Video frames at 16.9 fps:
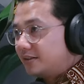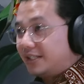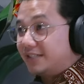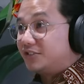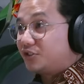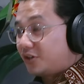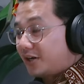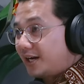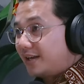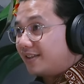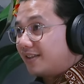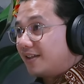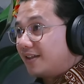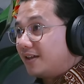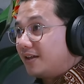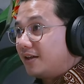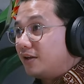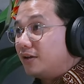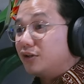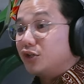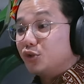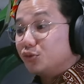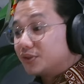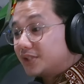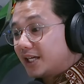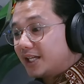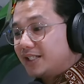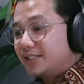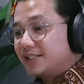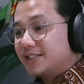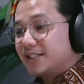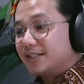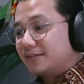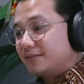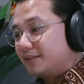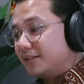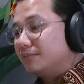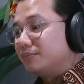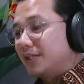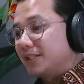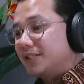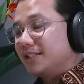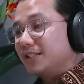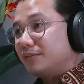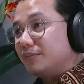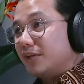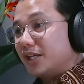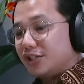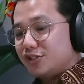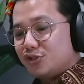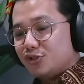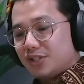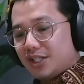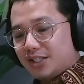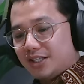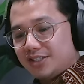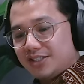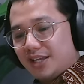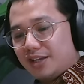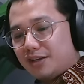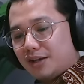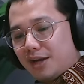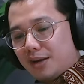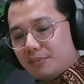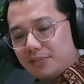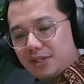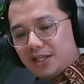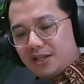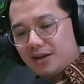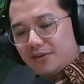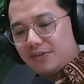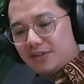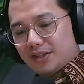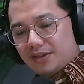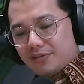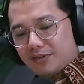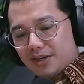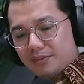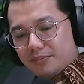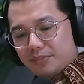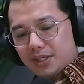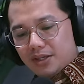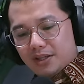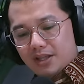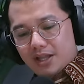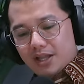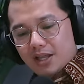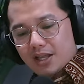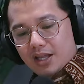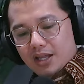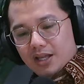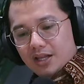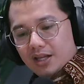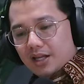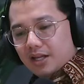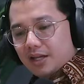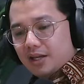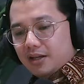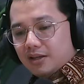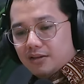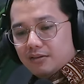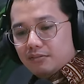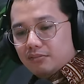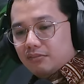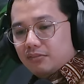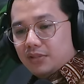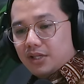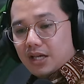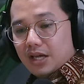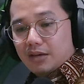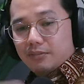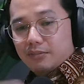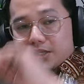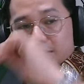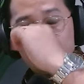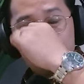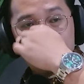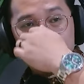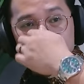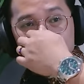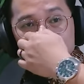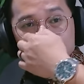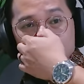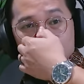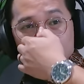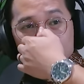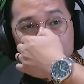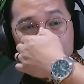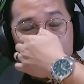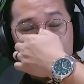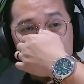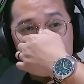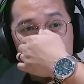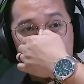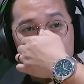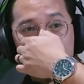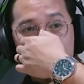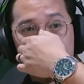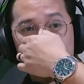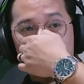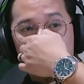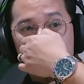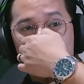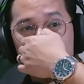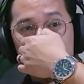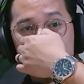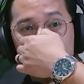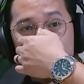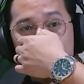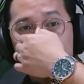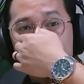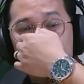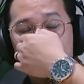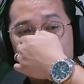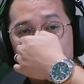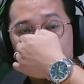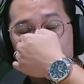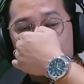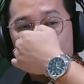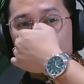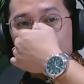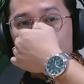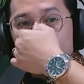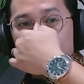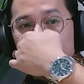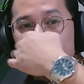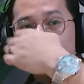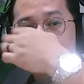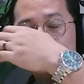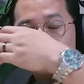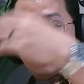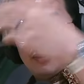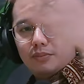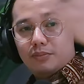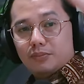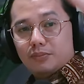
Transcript: attract new talents, and basically making sure that they stay in the company and everything, right? And I mean, like with all of this, luckily after COVID, we're